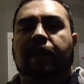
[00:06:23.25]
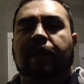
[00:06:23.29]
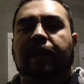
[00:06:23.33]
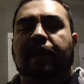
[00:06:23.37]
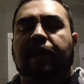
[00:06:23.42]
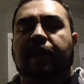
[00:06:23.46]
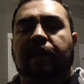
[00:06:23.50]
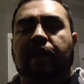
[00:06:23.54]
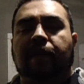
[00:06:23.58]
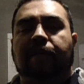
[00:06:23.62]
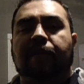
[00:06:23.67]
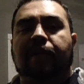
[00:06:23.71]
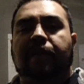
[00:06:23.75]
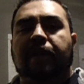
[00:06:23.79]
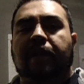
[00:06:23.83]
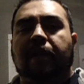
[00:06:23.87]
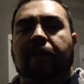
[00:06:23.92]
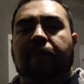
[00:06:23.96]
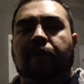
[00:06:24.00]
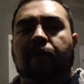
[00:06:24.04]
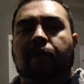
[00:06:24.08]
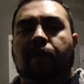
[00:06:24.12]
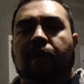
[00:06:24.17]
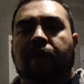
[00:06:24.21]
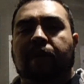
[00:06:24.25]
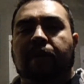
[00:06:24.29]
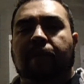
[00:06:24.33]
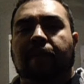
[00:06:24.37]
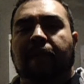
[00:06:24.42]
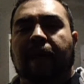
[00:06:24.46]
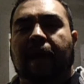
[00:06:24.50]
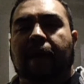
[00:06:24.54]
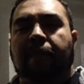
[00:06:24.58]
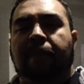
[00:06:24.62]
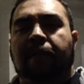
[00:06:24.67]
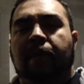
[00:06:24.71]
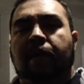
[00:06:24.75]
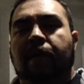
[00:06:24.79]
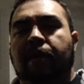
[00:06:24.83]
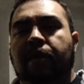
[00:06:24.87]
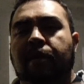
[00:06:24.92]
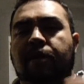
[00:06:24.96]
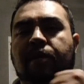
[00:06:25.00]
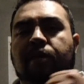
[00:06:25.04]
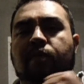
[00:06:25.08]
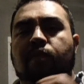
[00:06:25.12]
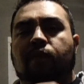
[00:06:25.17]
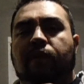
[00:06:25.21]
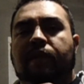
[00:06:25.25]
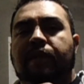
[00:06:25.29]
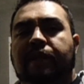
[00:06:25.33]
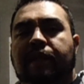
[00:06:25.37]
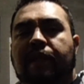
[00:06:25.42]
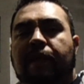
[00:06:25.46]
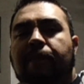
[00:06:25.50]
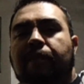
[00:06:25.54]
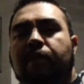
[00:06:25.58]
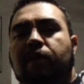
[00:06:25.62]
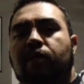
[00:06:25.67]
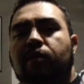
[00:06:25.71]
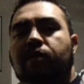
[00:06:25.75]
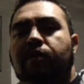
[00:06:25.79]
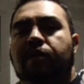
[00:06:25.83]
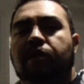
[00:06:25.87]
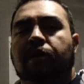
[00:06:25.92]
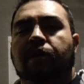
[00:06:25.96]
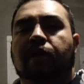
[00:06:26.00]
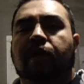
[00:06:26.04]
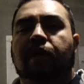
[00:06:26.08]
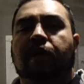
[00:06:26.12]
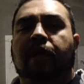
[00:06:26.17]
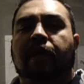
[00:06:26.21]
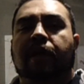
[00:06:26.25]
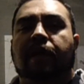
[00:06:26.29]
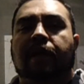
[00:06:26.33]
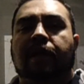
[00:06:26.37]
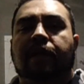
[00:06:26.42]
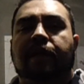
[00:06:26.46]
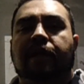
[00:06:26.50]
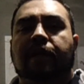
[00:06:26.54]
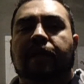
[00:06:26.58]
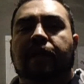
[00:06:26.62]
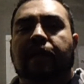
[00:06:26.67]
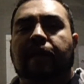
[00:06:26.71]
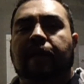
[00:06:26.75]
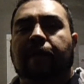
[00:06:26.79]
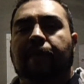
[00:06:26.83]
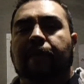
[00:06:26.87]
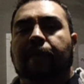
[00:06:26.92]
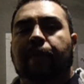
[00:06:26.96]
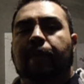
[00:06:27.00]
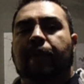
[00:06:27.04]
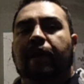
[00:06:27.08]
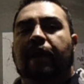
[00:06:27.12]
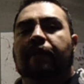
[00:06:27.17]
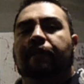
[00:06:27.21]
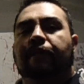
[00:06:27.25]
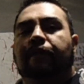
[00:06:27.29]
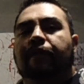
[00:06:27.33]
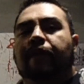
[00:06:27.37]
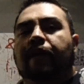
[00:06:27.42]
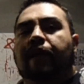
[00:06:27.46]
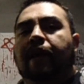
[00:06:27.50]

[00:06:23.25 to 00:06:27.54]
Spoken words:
get WCW on the map just one step closer to the WWF.